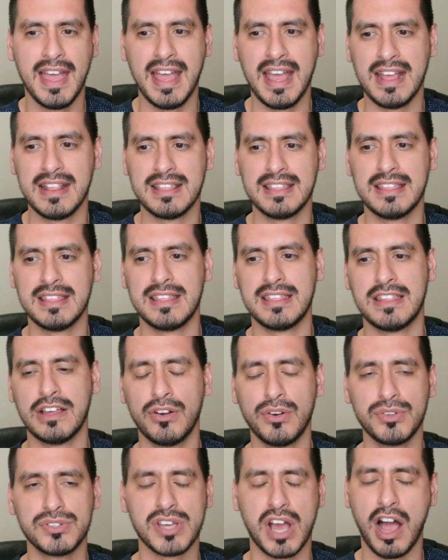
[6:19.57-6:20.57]
and
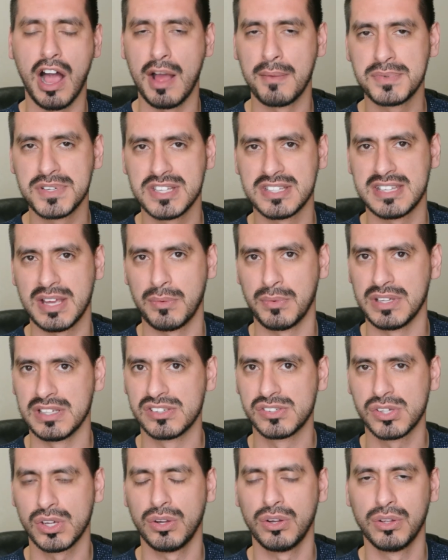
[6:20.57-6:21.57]
those options that we
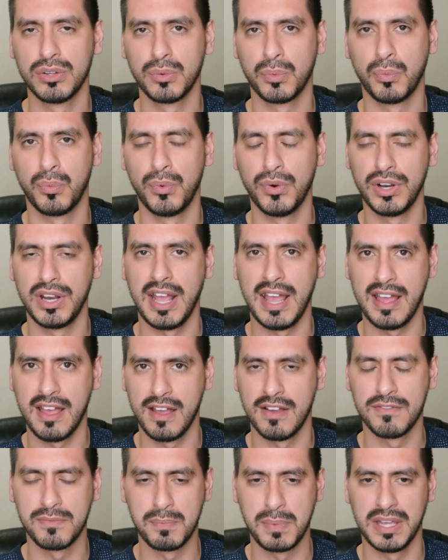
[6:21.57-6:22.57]
sold would
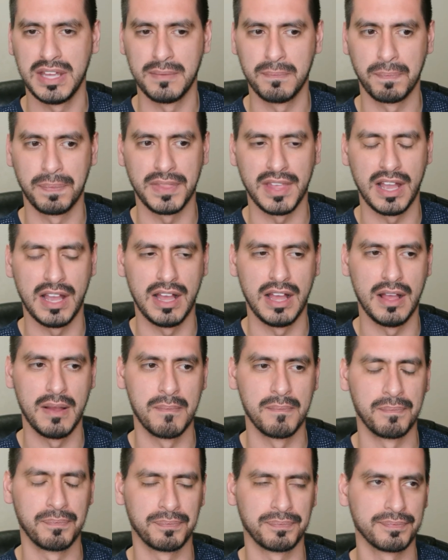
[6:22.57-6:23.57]
have been
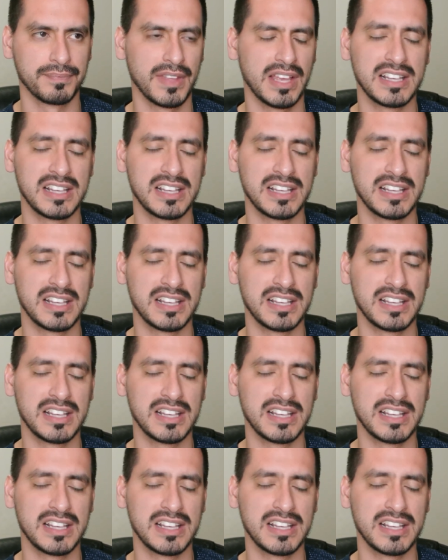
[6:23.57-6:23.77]
um,